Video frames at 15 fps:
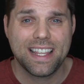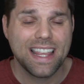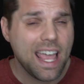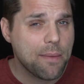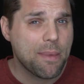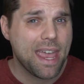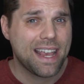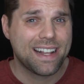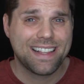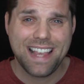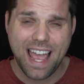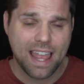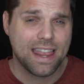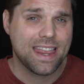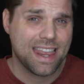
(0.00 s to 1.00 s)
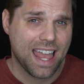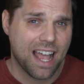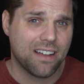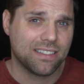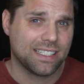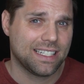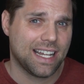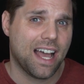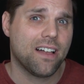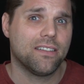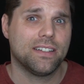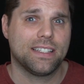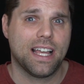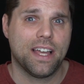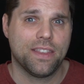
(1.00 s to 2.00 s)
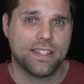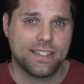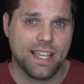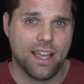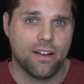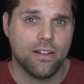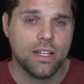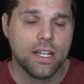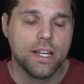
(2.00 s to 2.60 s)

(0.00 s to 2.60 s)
they make $10,000 on the sale.